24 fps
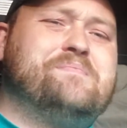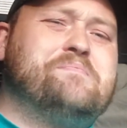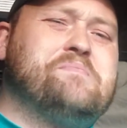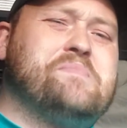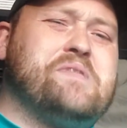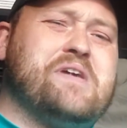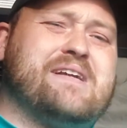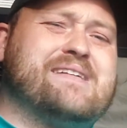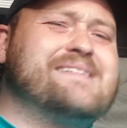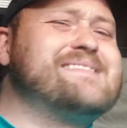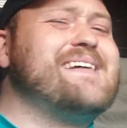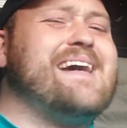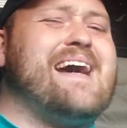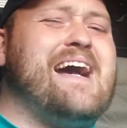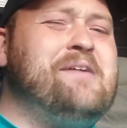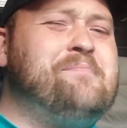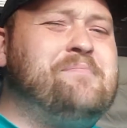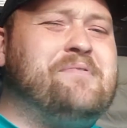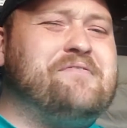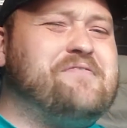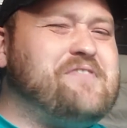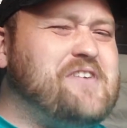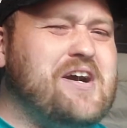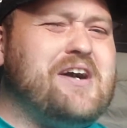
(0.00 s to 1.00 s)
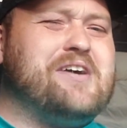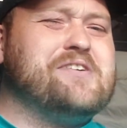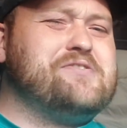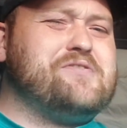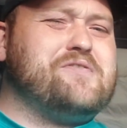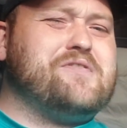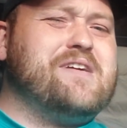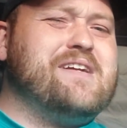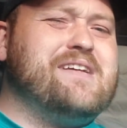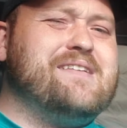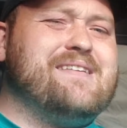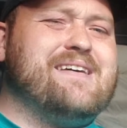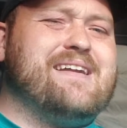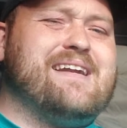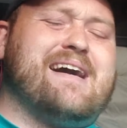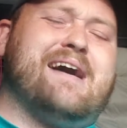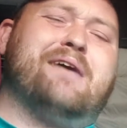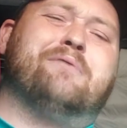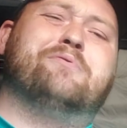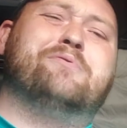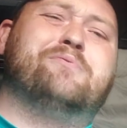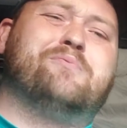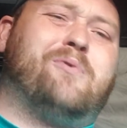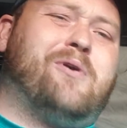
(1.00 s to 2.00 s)
the type of country that I
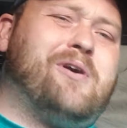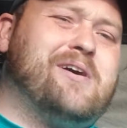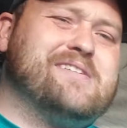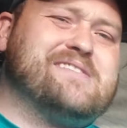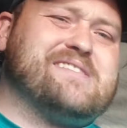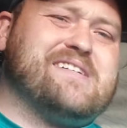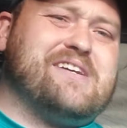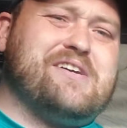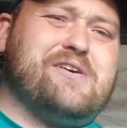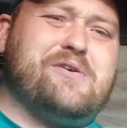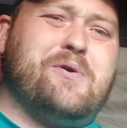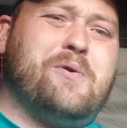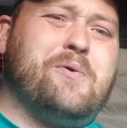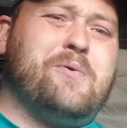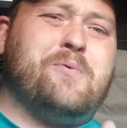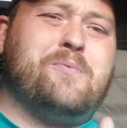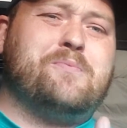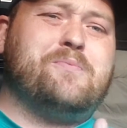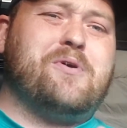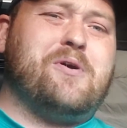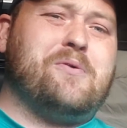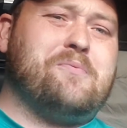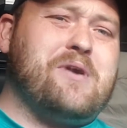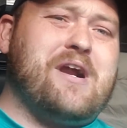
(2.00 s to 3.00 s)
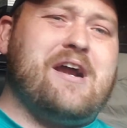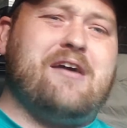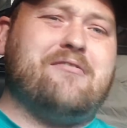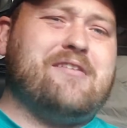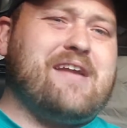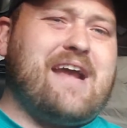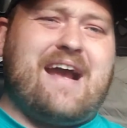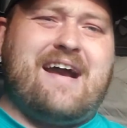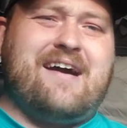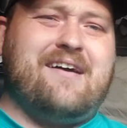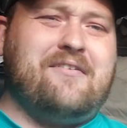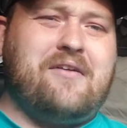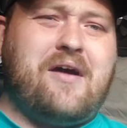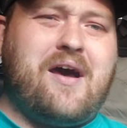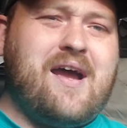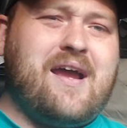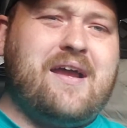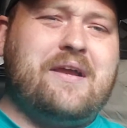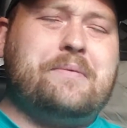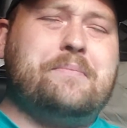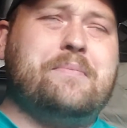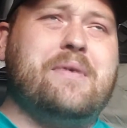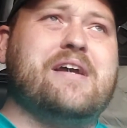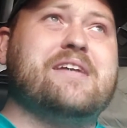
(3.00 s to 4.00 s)
would want to go around
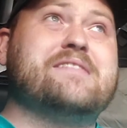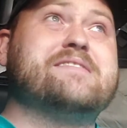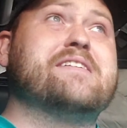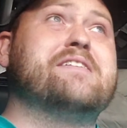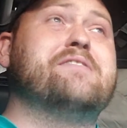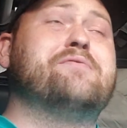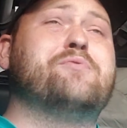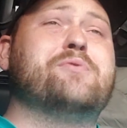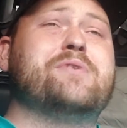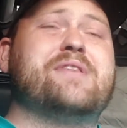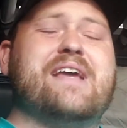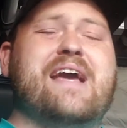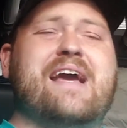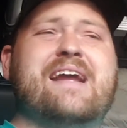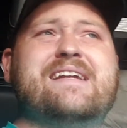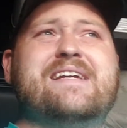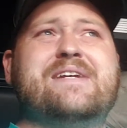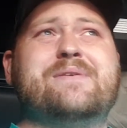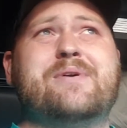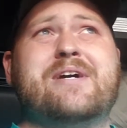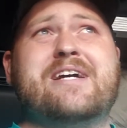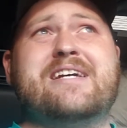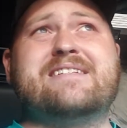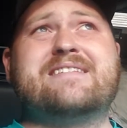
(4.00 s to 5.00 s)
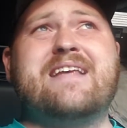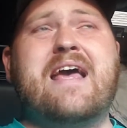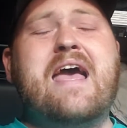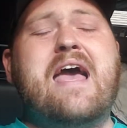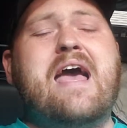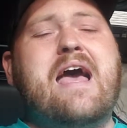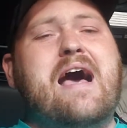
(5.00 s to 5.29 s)
allying myself with anyways.